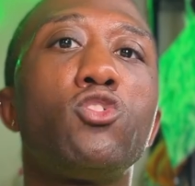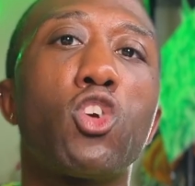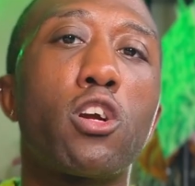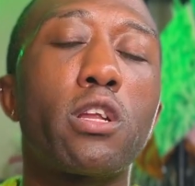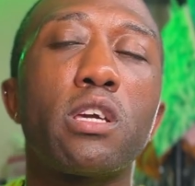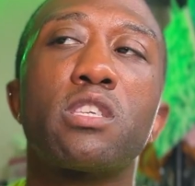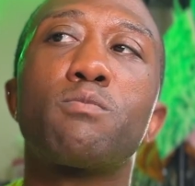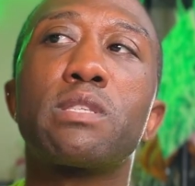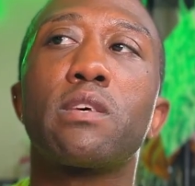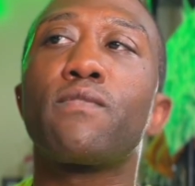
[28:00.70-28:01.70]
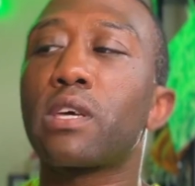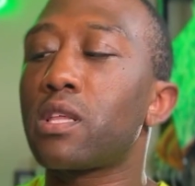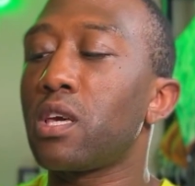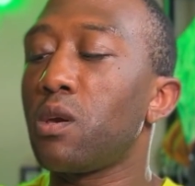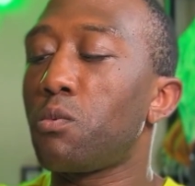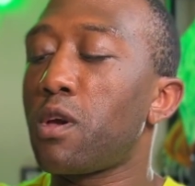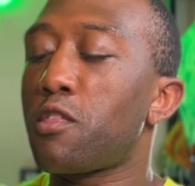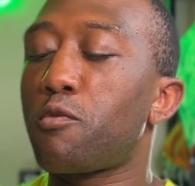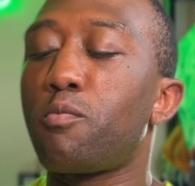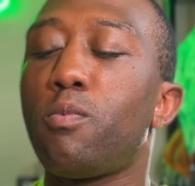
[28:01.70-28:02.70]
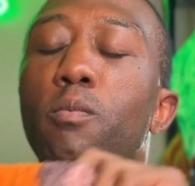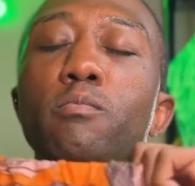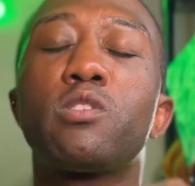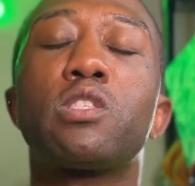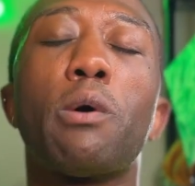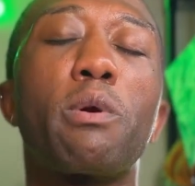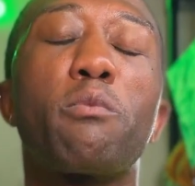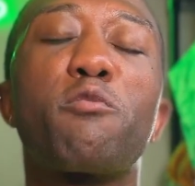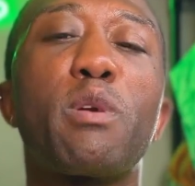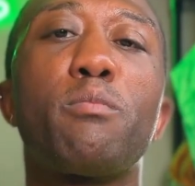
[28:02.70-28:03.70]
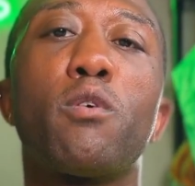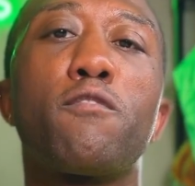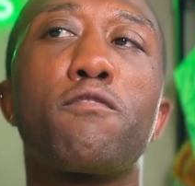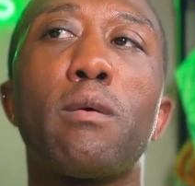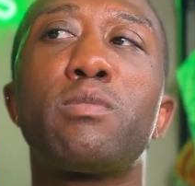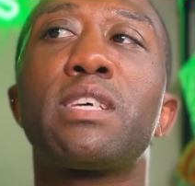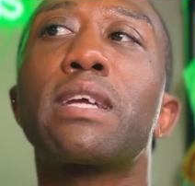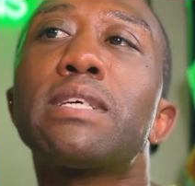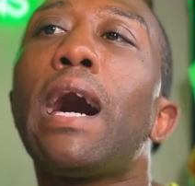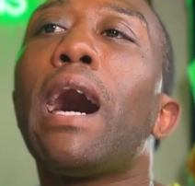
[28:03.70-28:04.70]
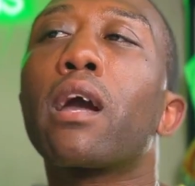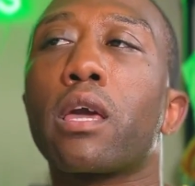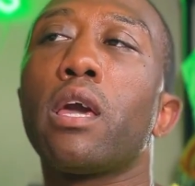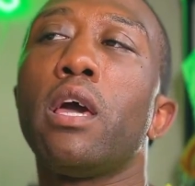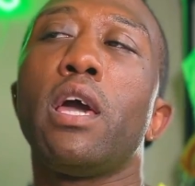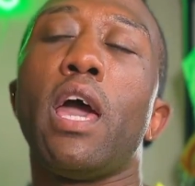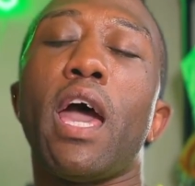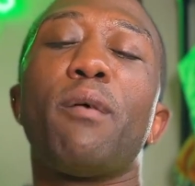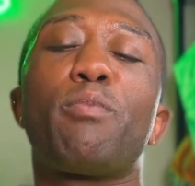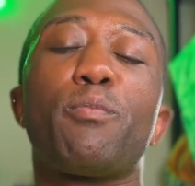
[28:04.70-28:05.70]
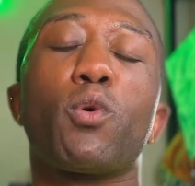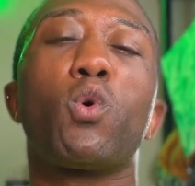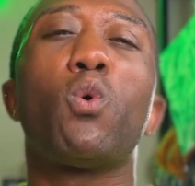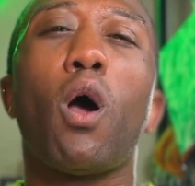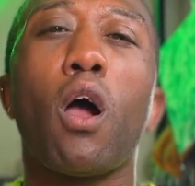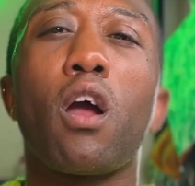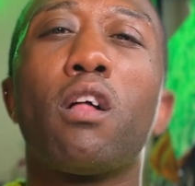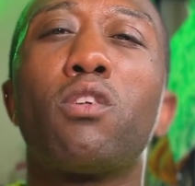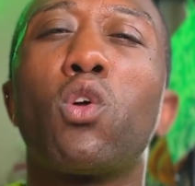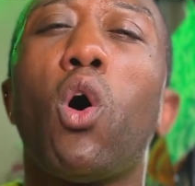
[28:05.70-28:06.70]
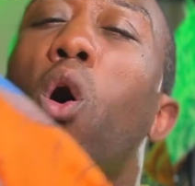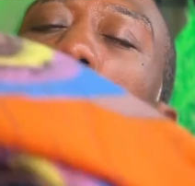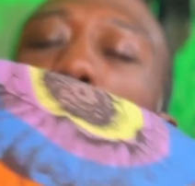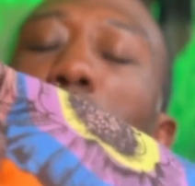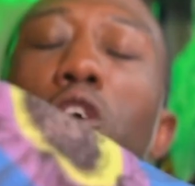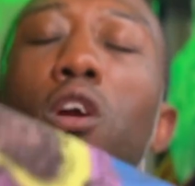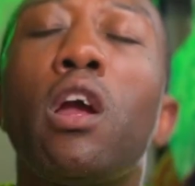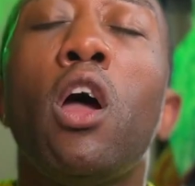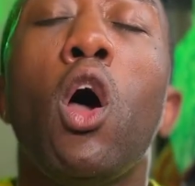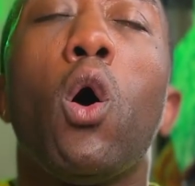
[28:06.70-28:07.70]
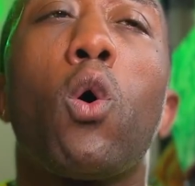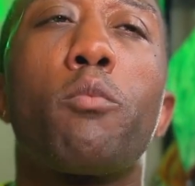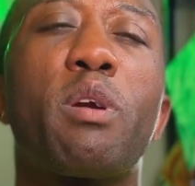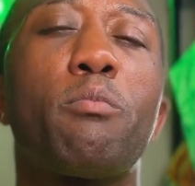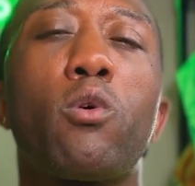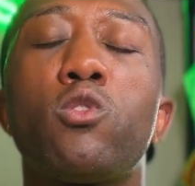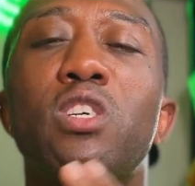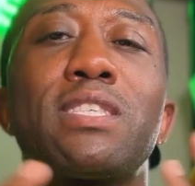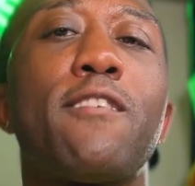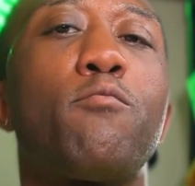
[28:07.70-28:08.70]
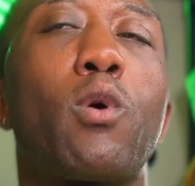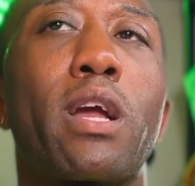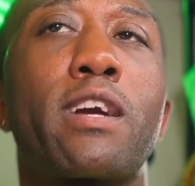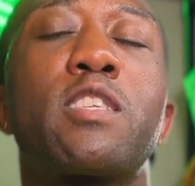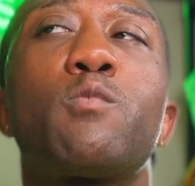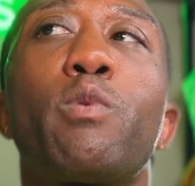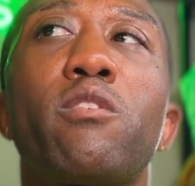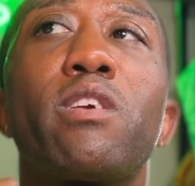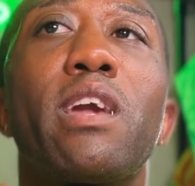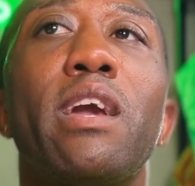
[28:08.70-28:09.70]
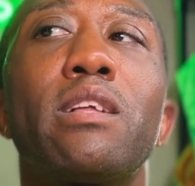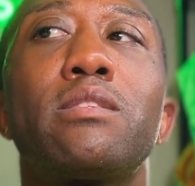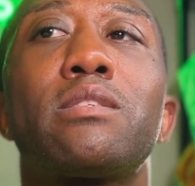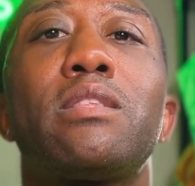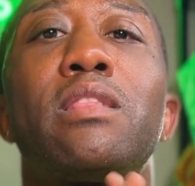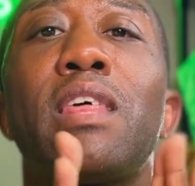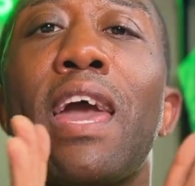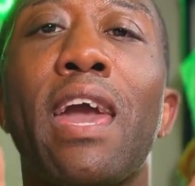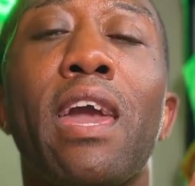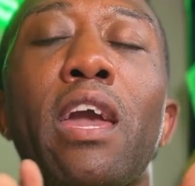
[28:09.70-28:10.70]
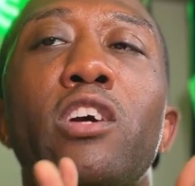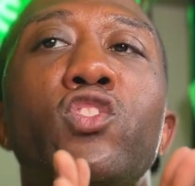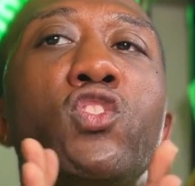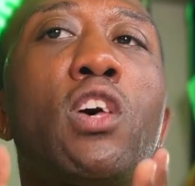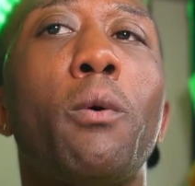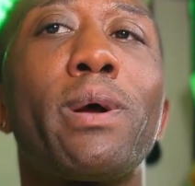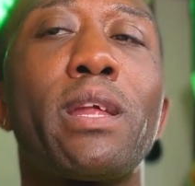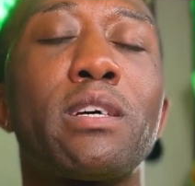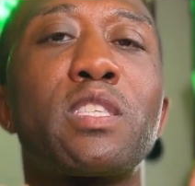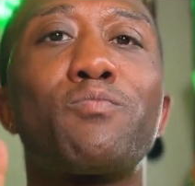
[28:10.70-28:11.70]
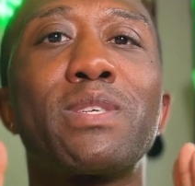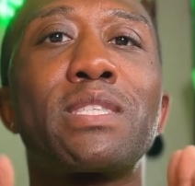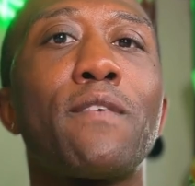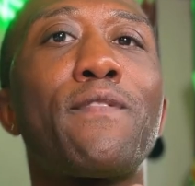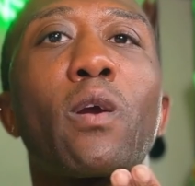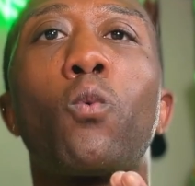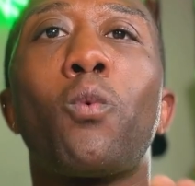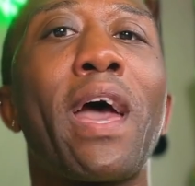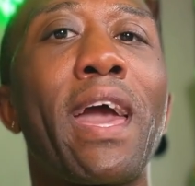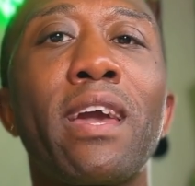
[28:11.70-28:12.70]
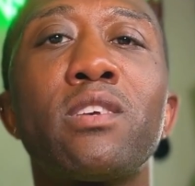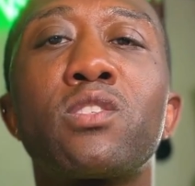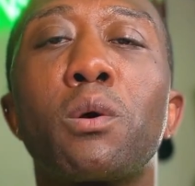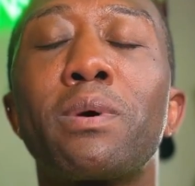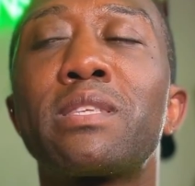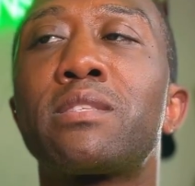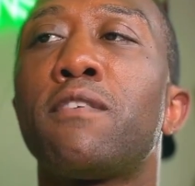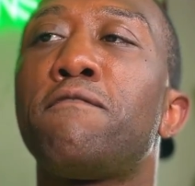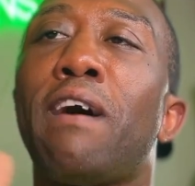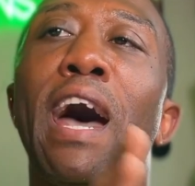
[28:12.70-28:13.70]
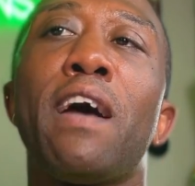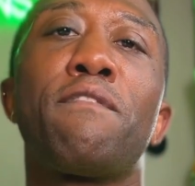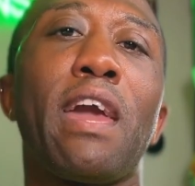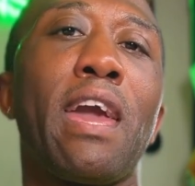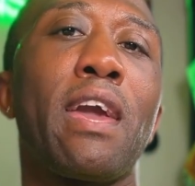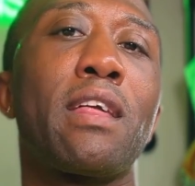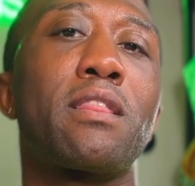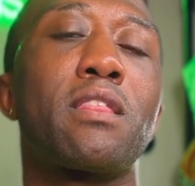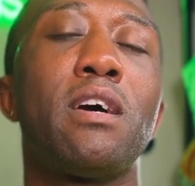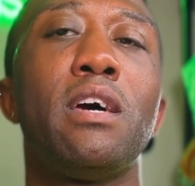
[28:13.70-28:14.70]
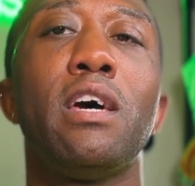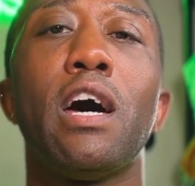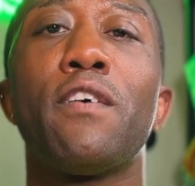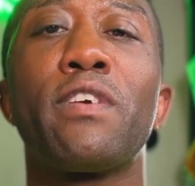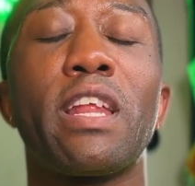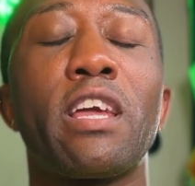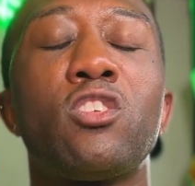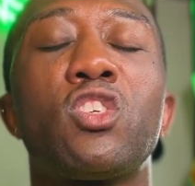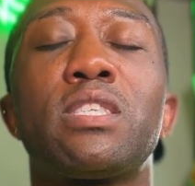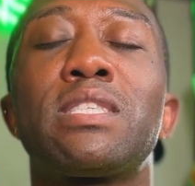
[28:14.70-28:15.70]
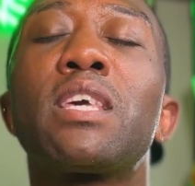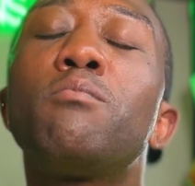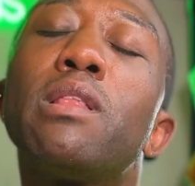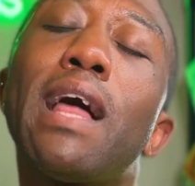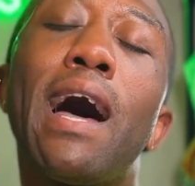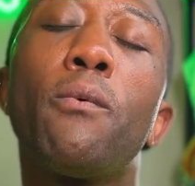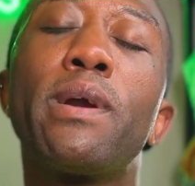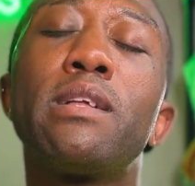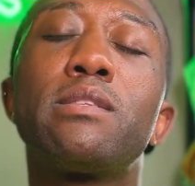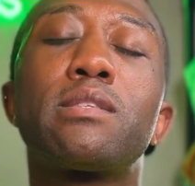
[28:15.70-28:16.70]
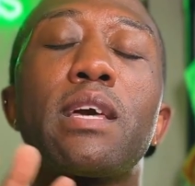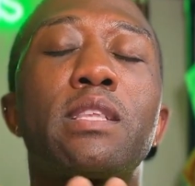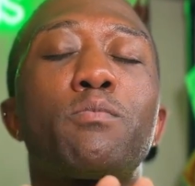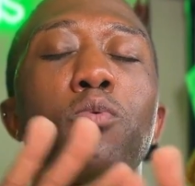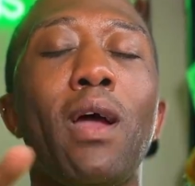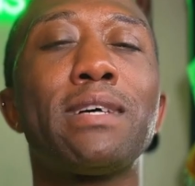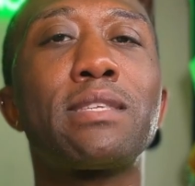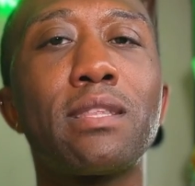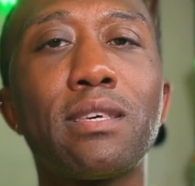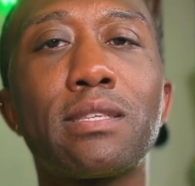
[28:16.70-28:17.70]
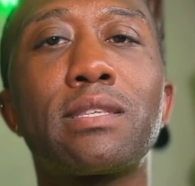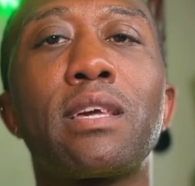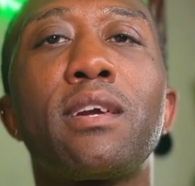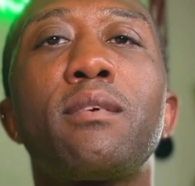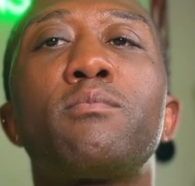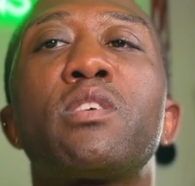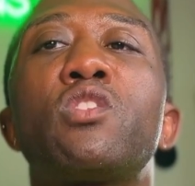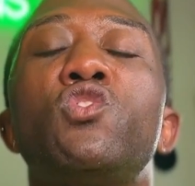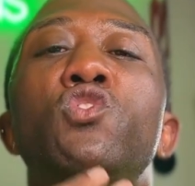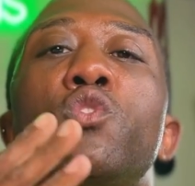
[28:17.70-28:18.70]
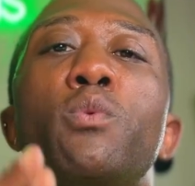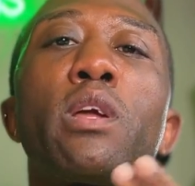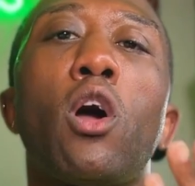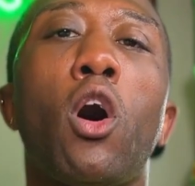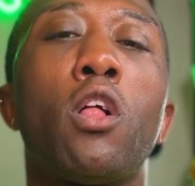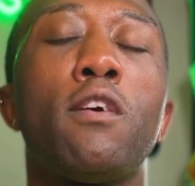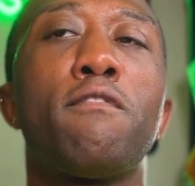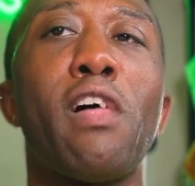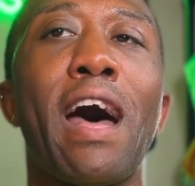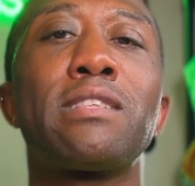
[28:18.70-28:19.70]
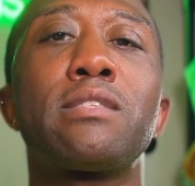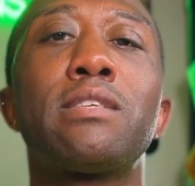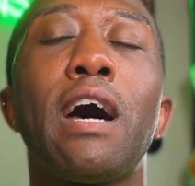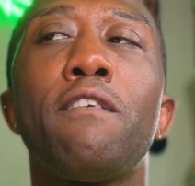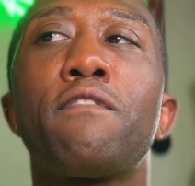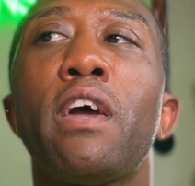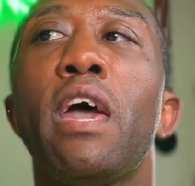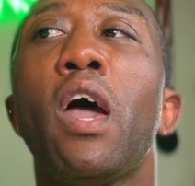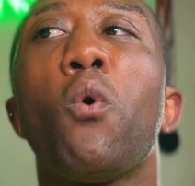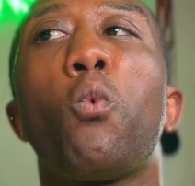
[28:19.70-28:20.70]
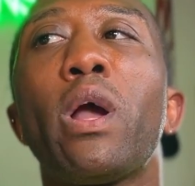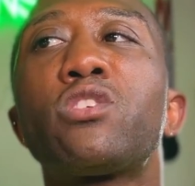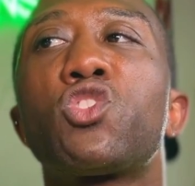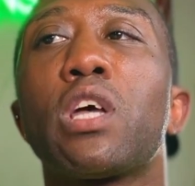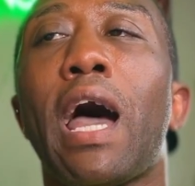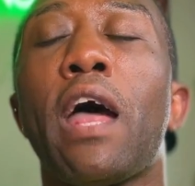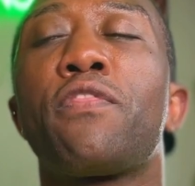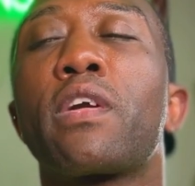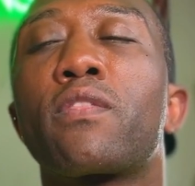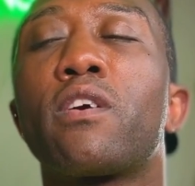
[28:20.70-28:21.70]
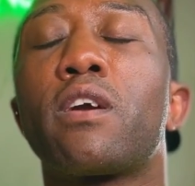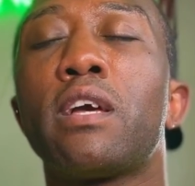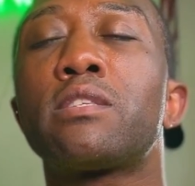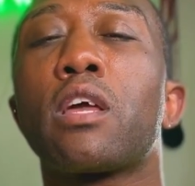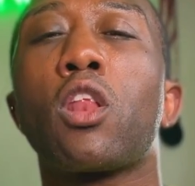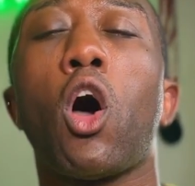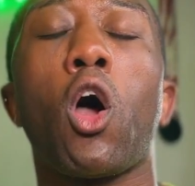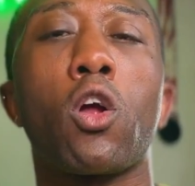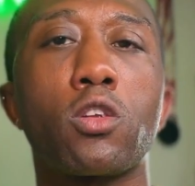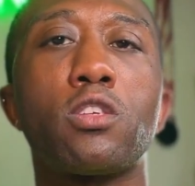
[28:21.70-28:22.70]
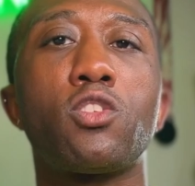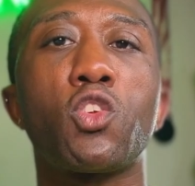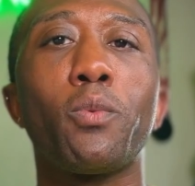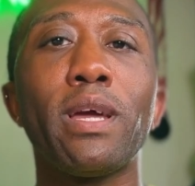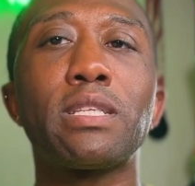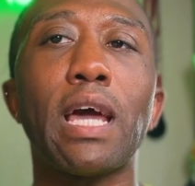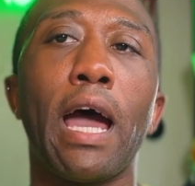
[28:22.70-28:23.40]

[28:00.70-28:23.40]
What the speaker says: journey, specifically with sewing with people from TikTok and people who are a little older or people who just have more experience, they sew in a specific way. So it's the 5/8 of an inch seam allowance, it's pressing the seams, it's doing all of that stuff, which I think there is an art to it.